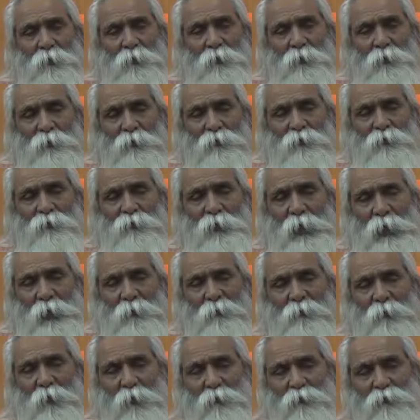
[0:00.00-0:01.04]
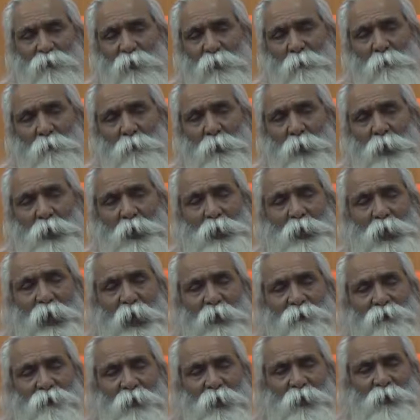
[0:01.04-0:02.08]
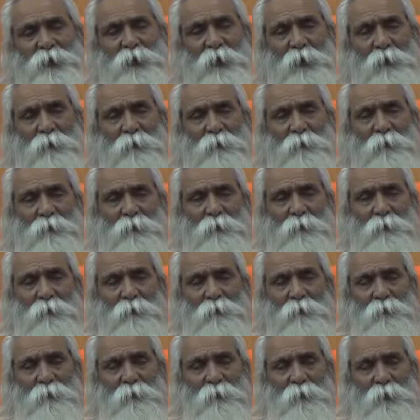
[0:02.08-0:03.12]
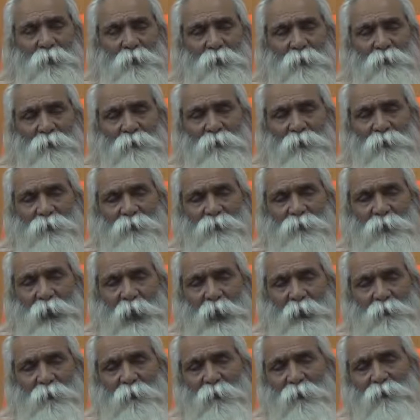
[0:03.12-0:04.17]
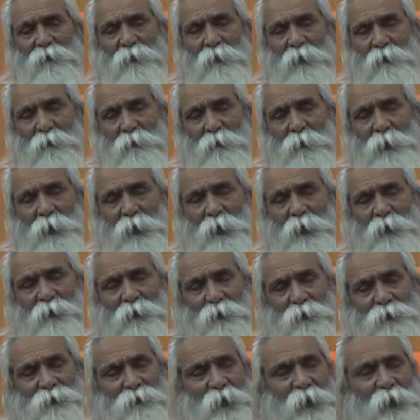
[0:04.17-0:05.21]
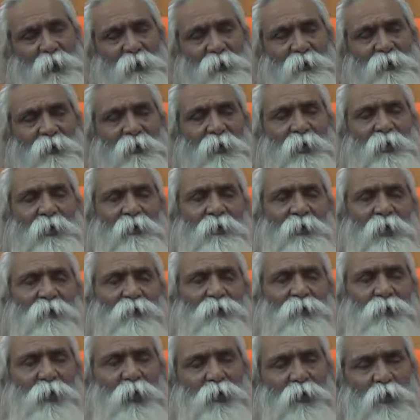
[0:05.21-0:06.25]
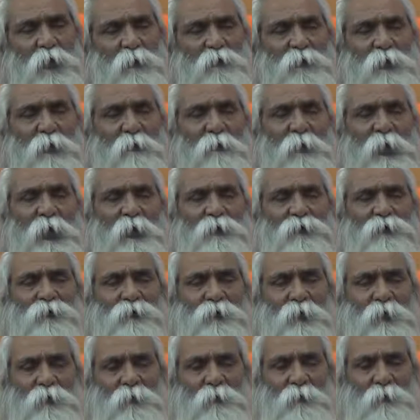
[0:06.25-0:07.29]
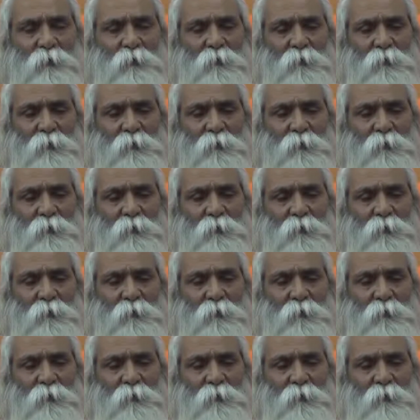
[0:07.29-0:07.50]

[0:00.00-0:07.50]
this type of complete affection, this type of complete surrender in the feet of the Master,